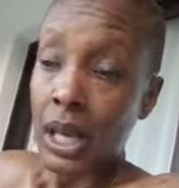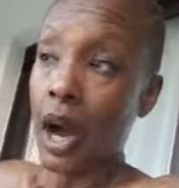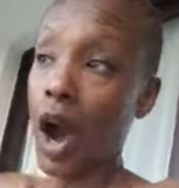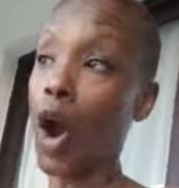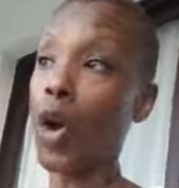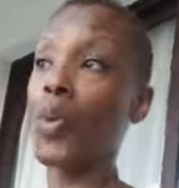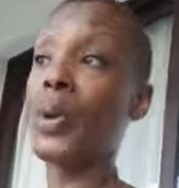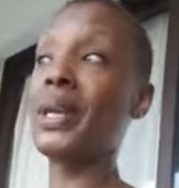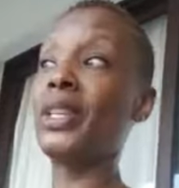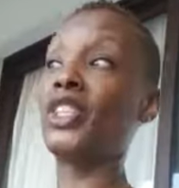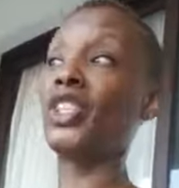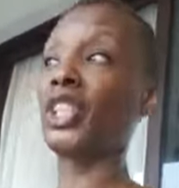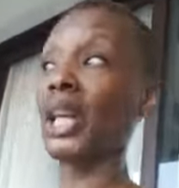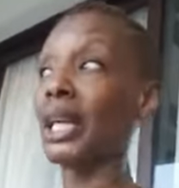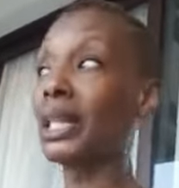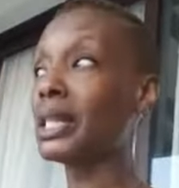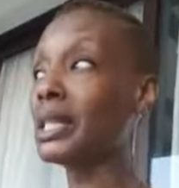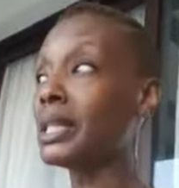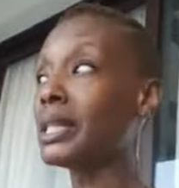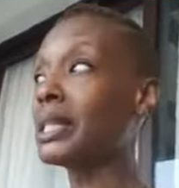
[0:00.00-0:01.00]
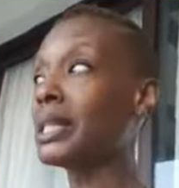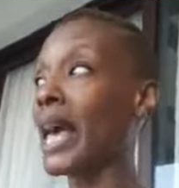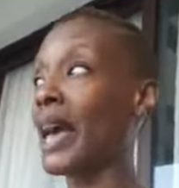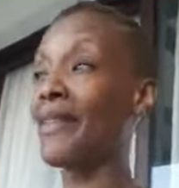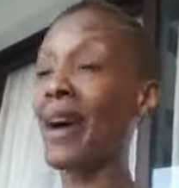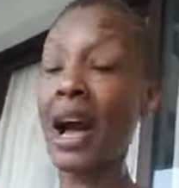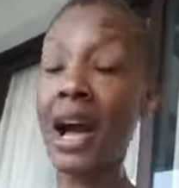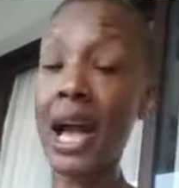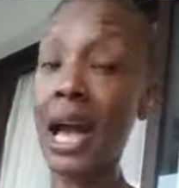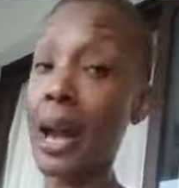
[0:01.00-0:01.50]
Are we jealous?
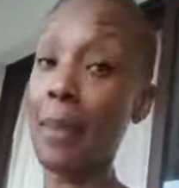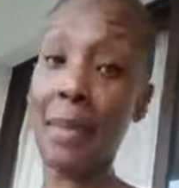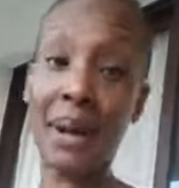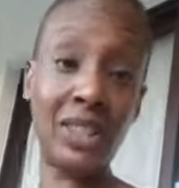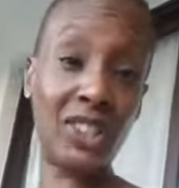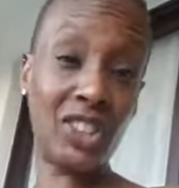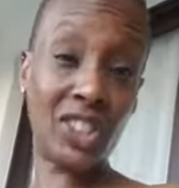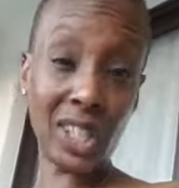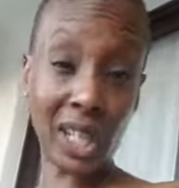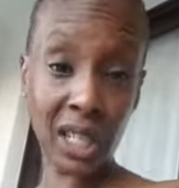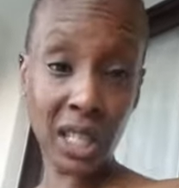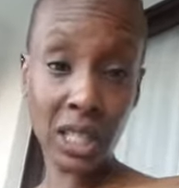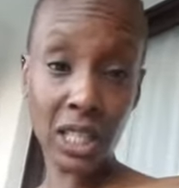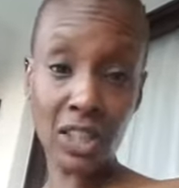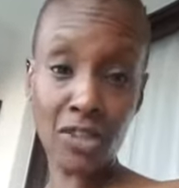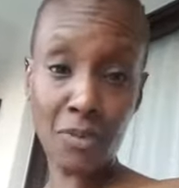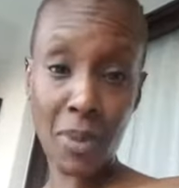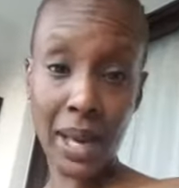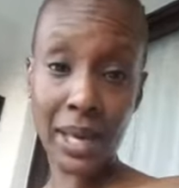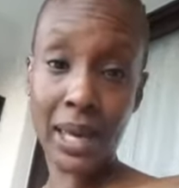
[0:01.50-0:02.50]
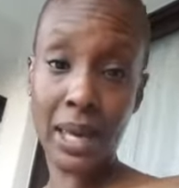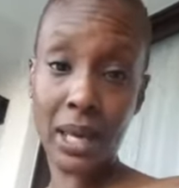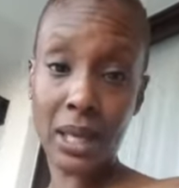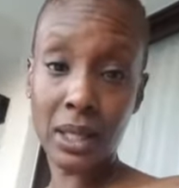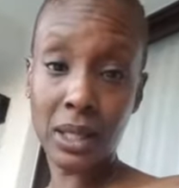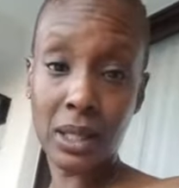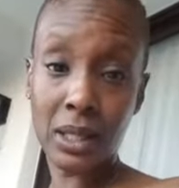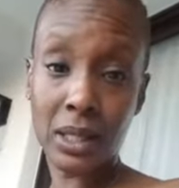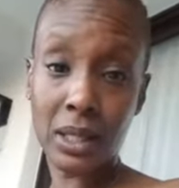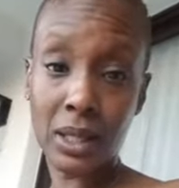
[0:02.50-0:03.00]
Am I jealous of my
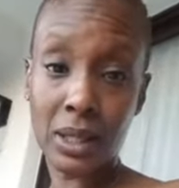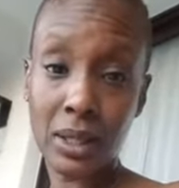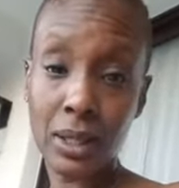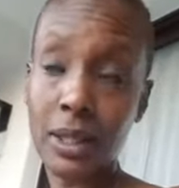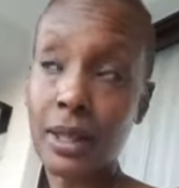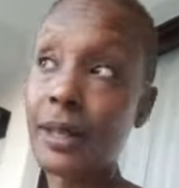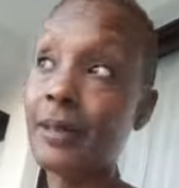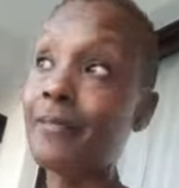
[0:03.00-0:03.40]
kids?